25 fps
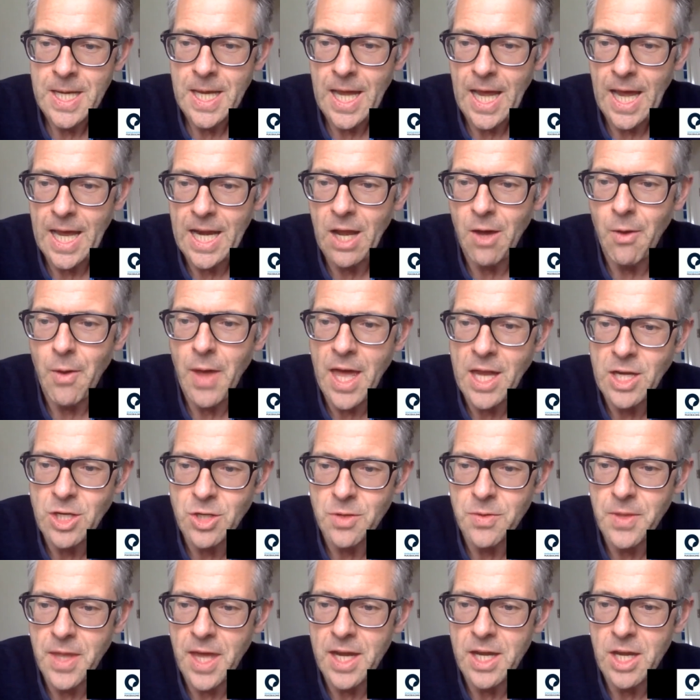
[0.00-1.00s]
And I'll end
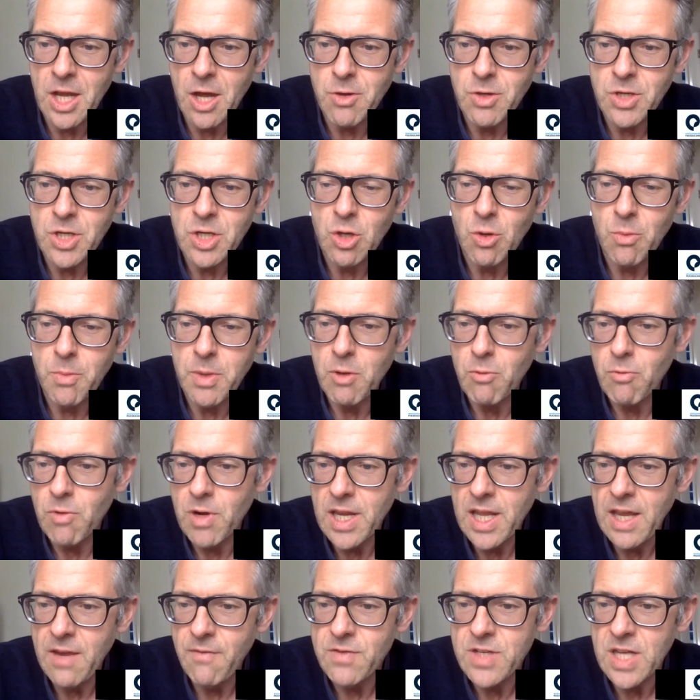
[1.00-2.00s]
on that note, and you'll be
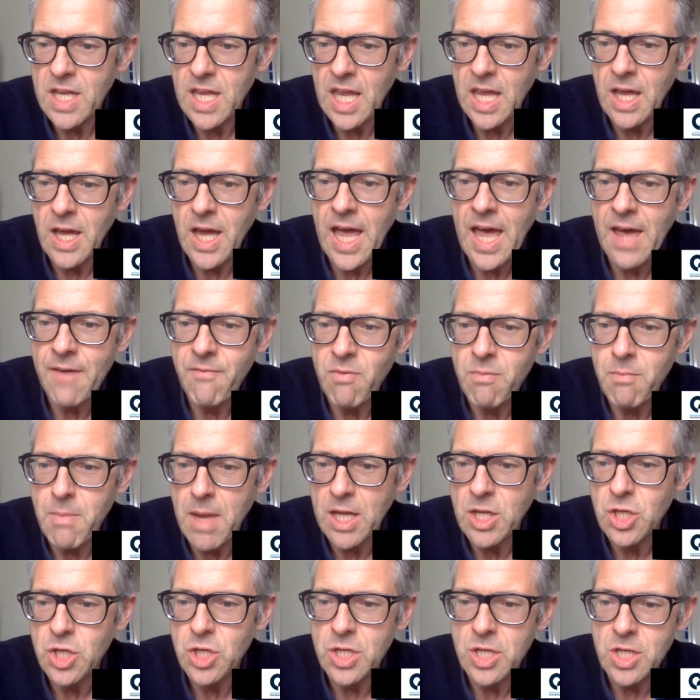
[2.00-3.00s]
relieved to hear I haven't
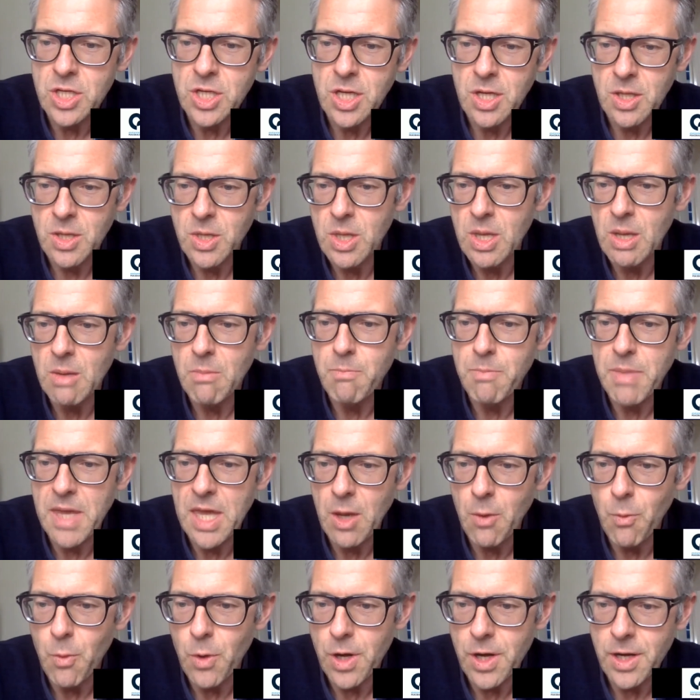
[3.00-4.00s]
mentioned the
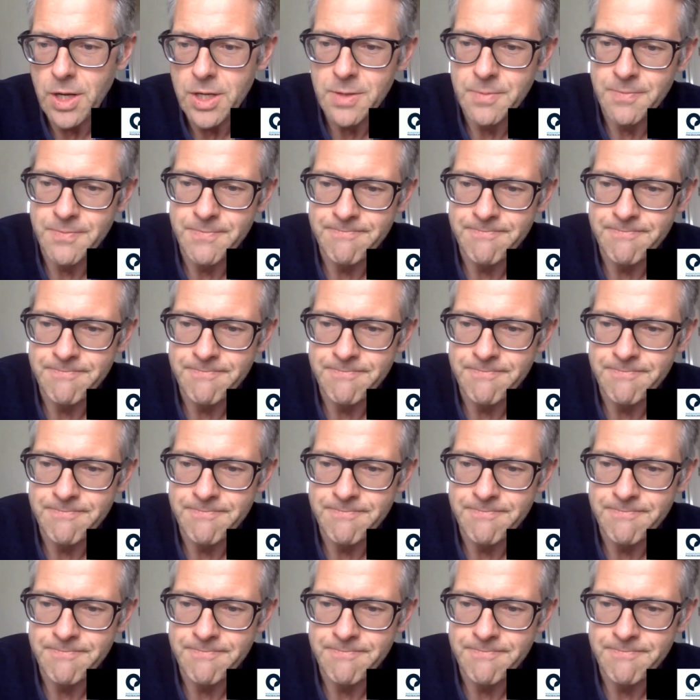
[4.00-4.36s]
B word.